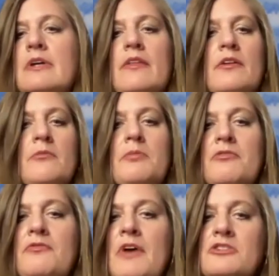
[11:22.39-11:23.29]
their
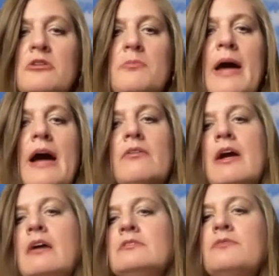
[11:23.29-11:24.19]
professional
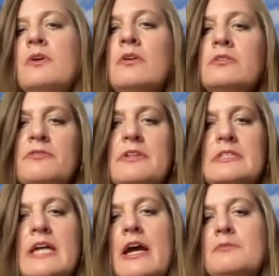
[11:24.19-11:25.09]
backgrounds of all different
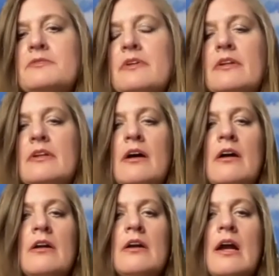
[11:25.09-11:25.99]
types that
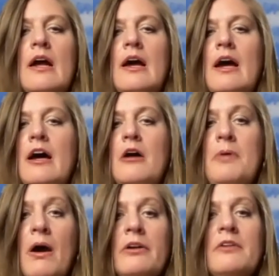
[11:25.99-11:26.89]
are a
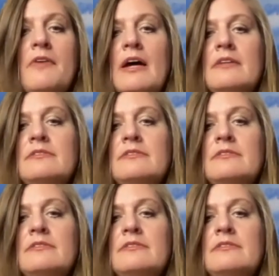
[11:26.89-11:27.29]
part of us.